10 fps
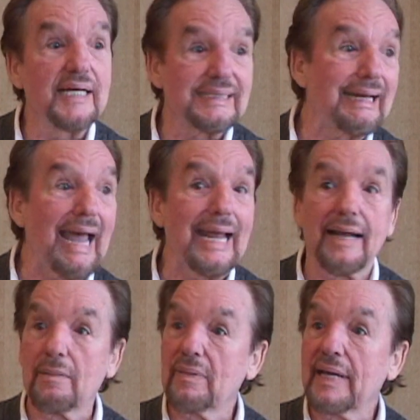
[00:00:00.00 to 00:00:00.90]
is
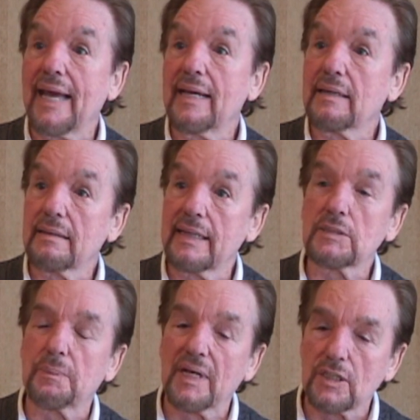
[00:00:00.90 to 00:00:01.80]
gay and
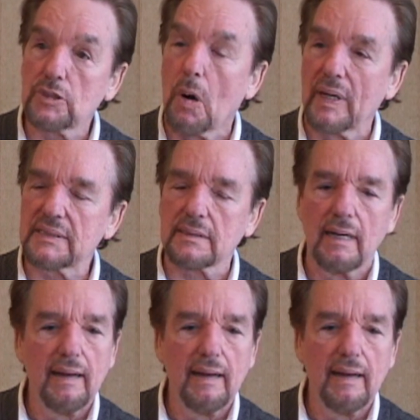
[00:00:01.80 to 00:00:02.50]
lesbian a choice?